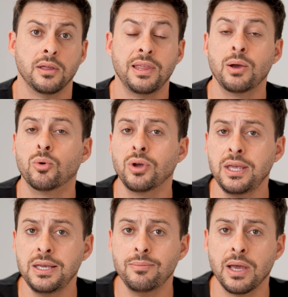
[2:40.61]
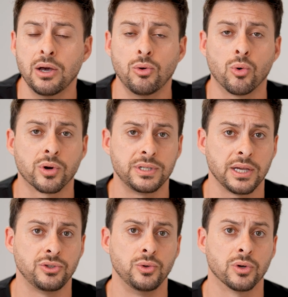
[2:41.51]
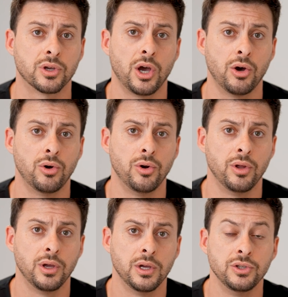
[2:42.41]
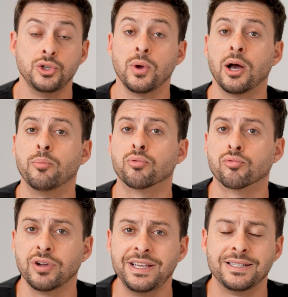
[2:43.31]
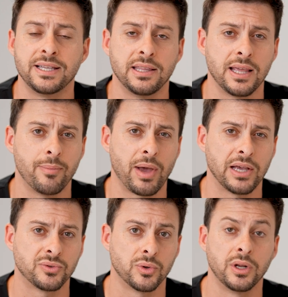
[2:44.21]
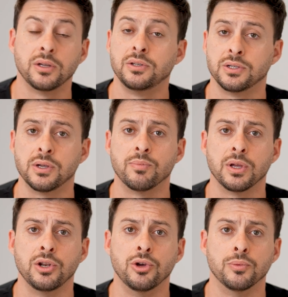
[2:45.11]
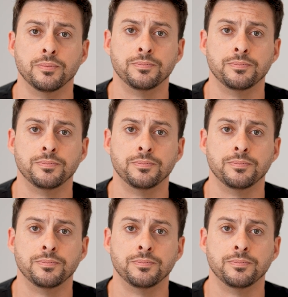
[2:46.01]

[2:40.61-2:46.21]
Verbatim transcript: They will email or text you a code to help reset that password to something new.